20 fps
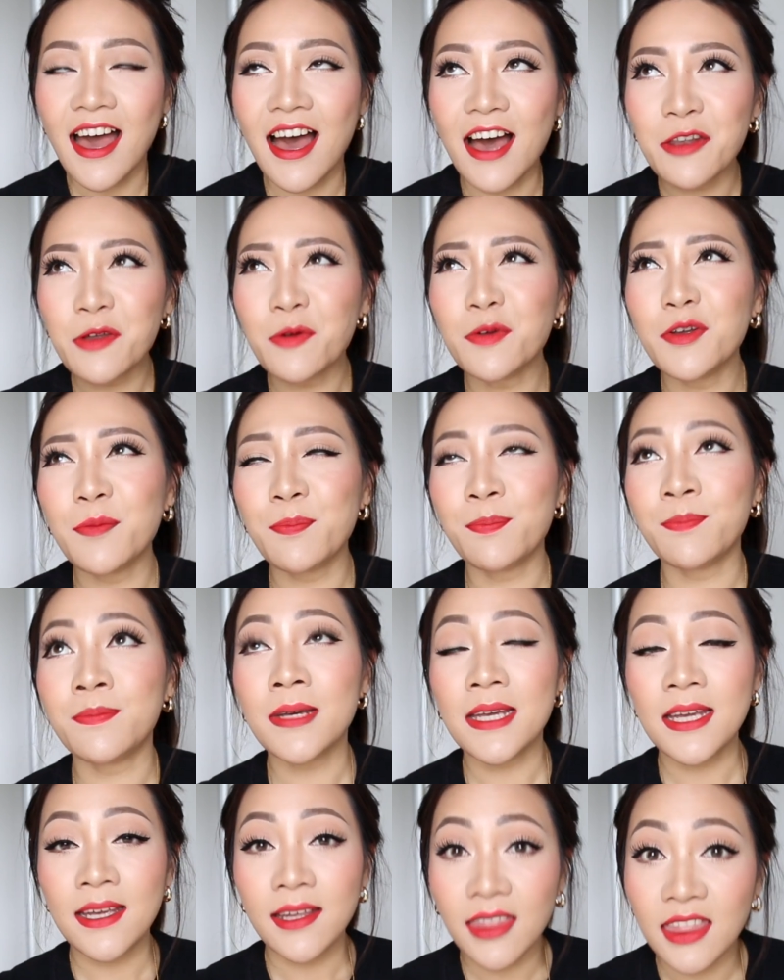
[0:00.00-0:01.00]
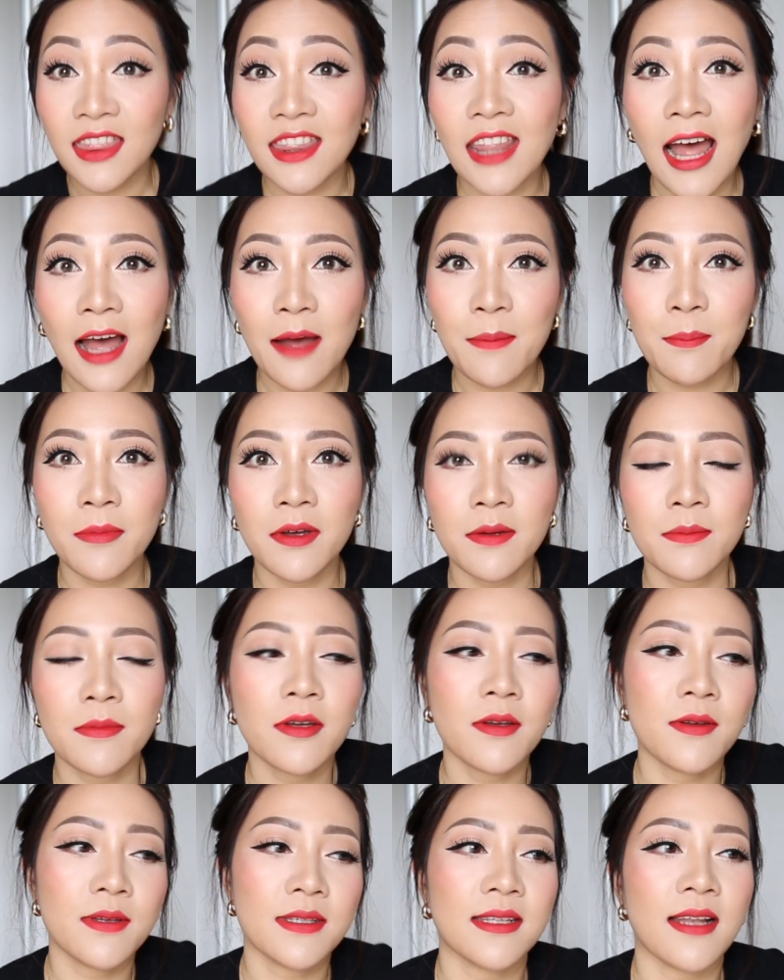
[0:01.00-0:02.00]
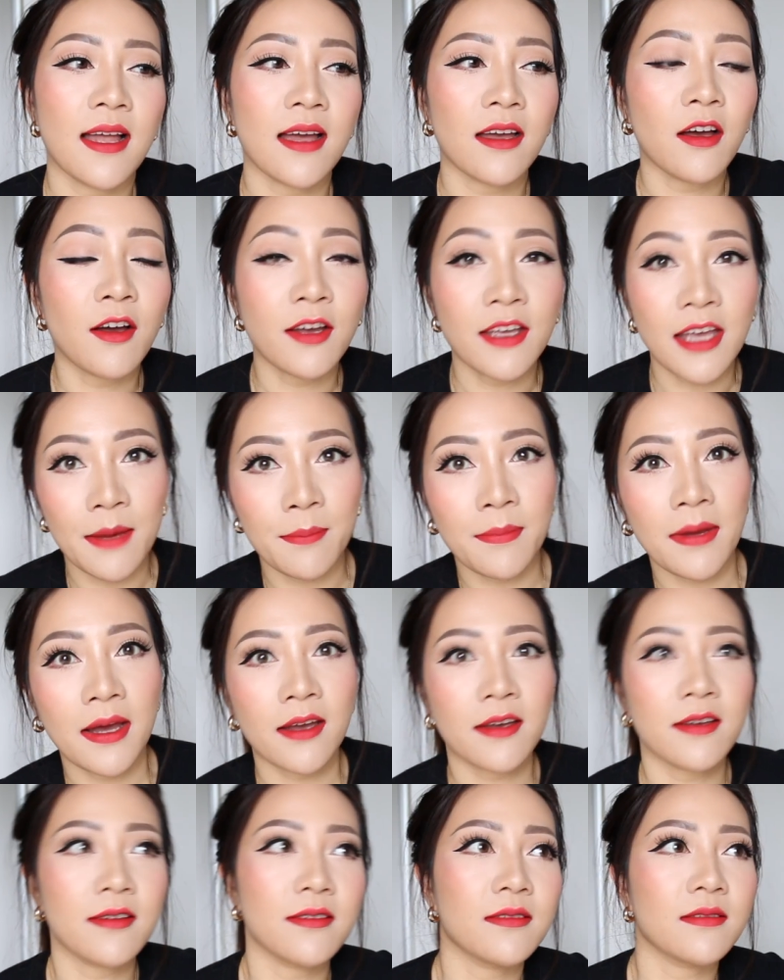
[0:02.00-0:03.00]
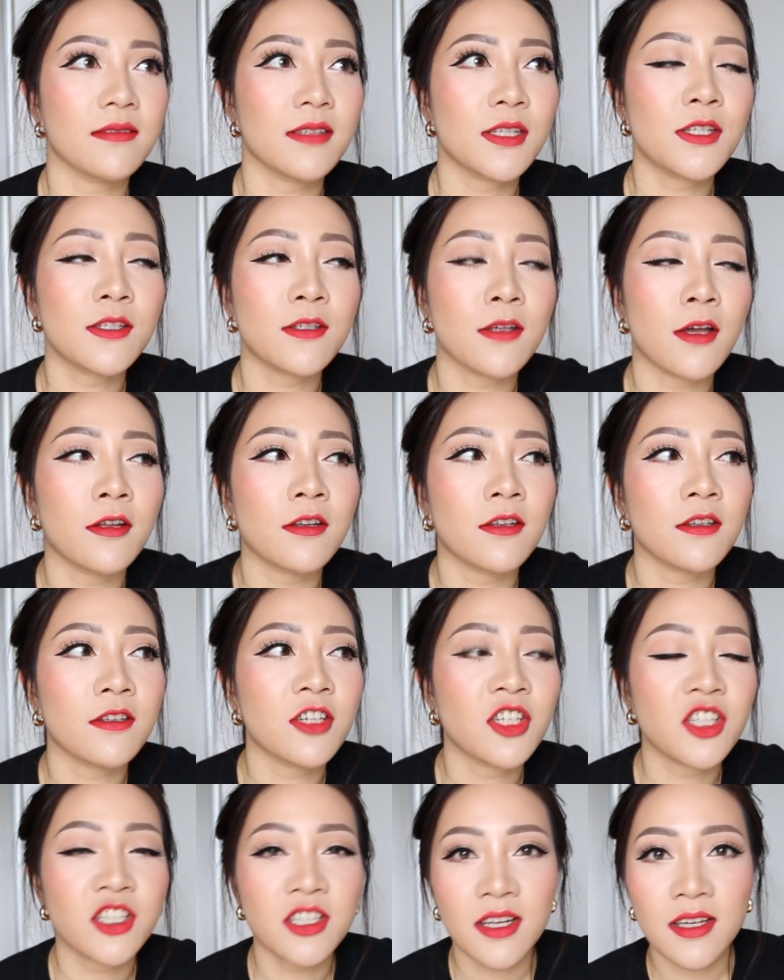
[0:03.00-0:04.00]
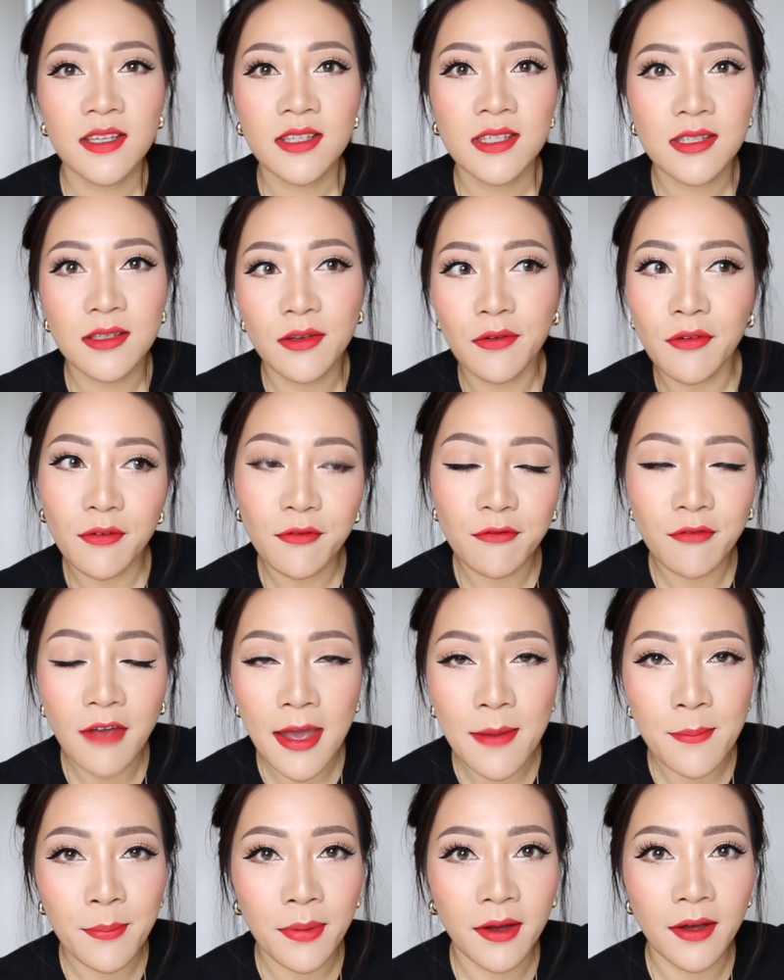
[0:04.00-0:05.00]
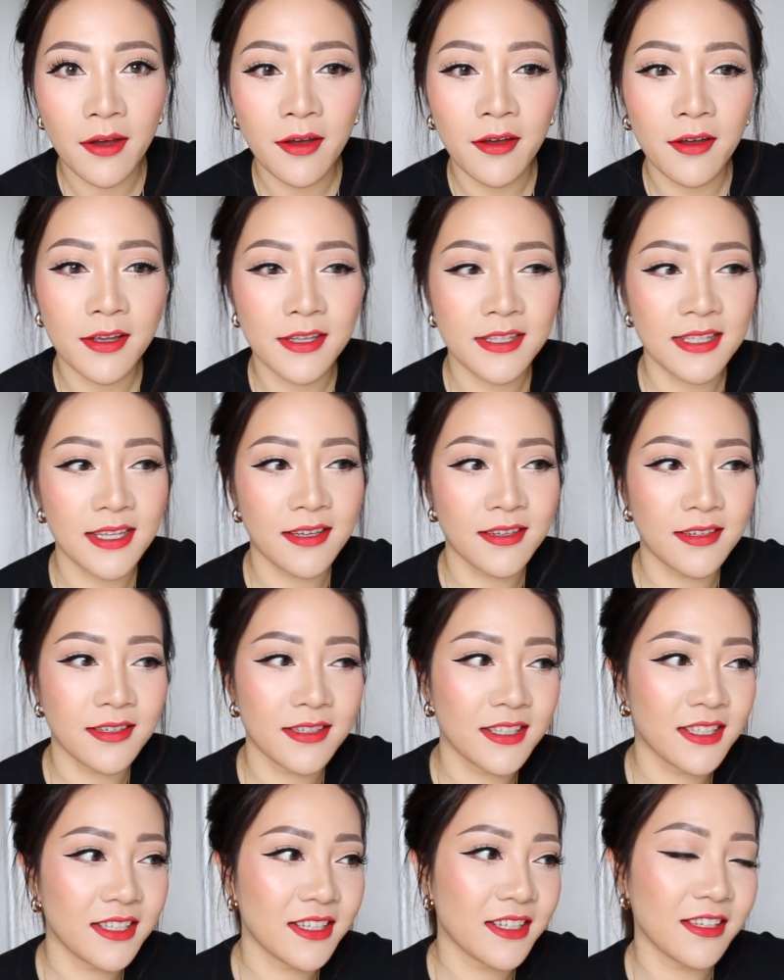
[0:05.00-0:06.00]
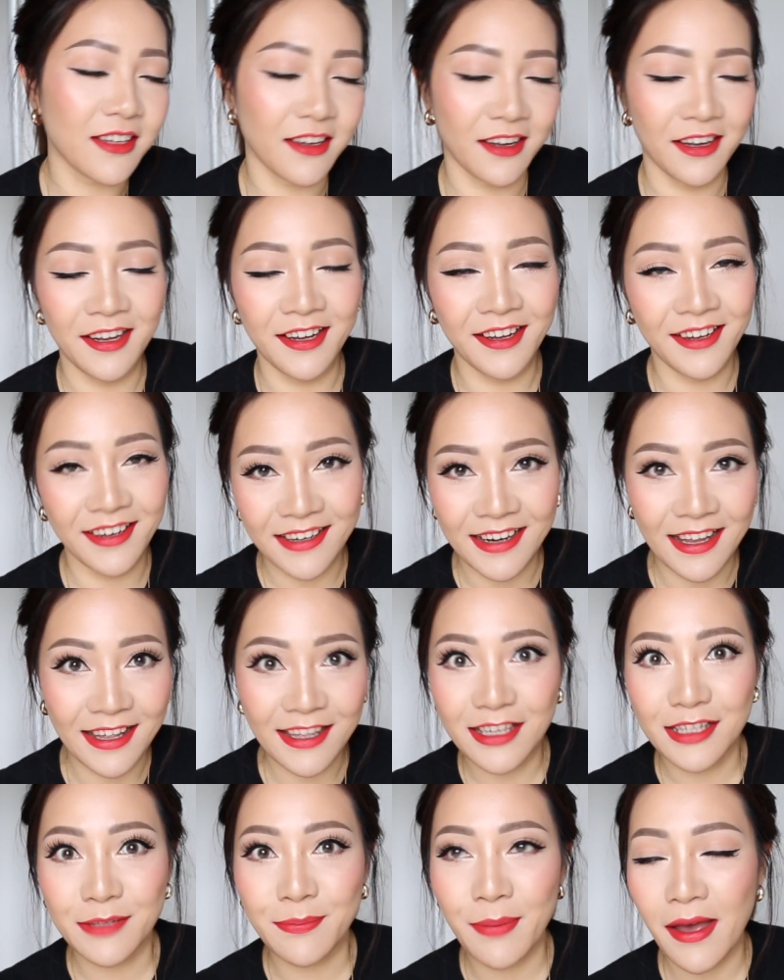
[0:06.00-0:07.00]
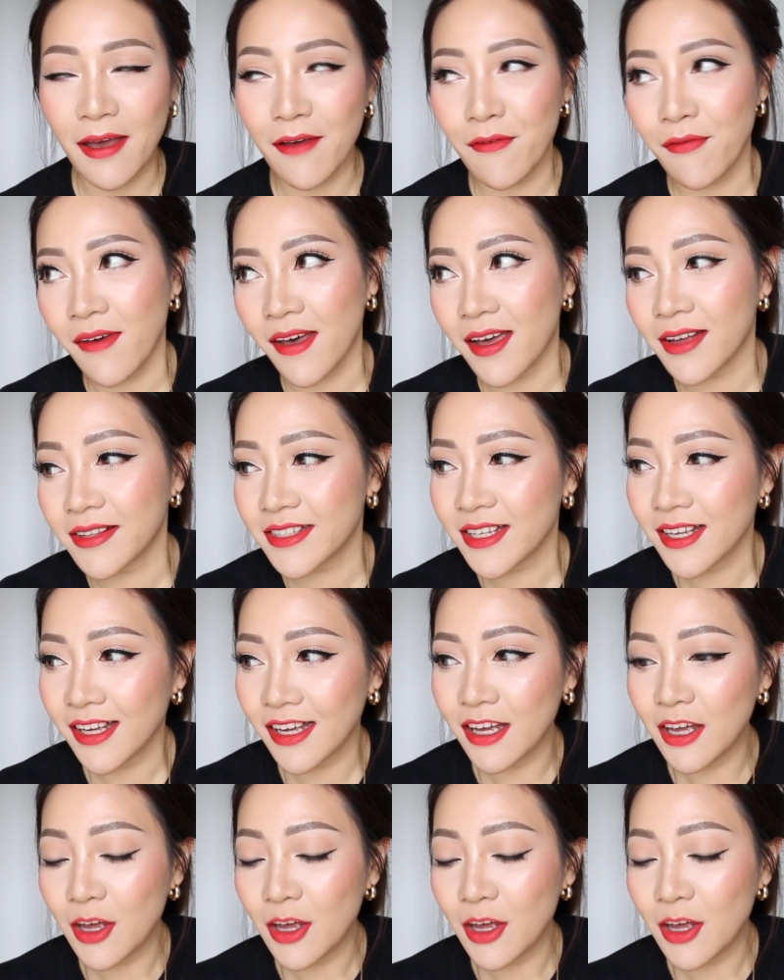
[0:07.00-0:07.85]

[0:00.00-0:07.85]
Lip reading: I don't want to be that mum who's like, oh yeah, my son shits rainbows and, you know, like, it's perfect.